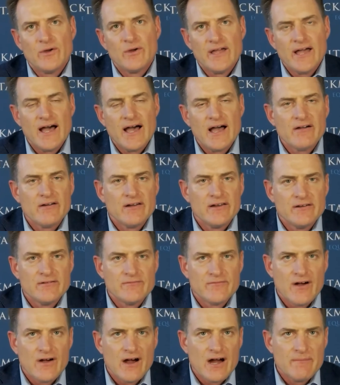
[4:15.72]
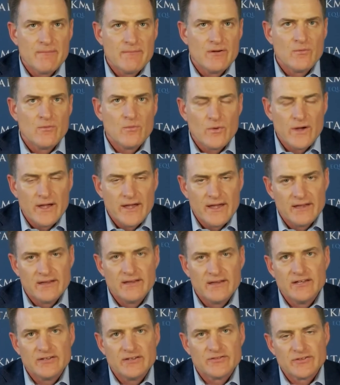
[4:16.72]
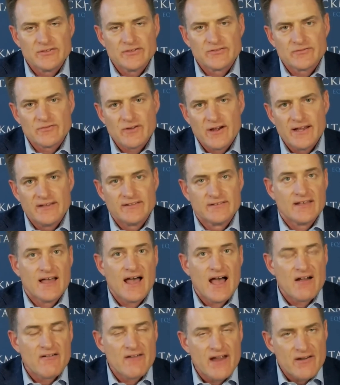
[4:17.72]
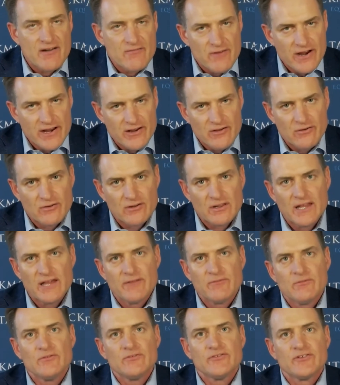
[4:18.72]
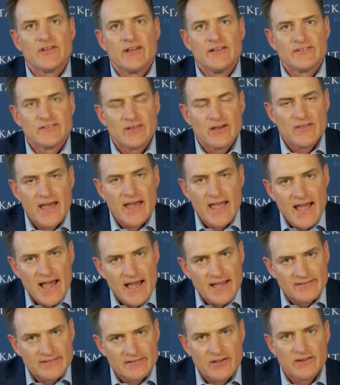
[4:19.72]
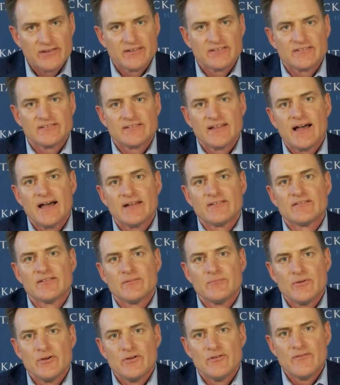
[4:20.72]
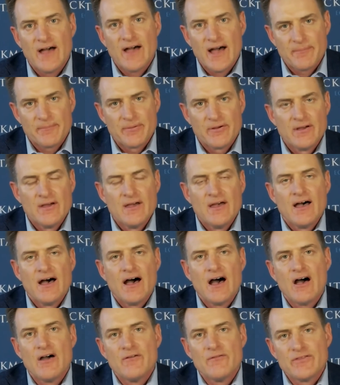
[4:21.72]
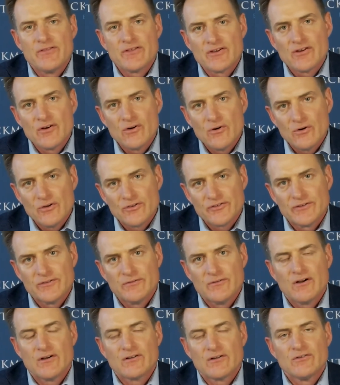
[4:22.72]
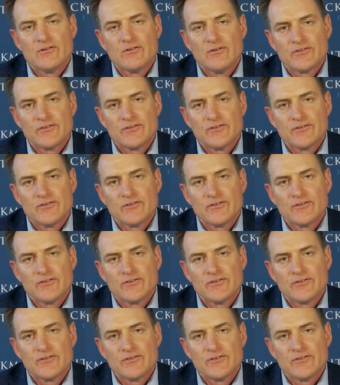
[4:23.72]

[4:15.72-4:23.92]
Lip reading: We are in an environment where interest rates are at record levels, and so they are going to start to move up over the course of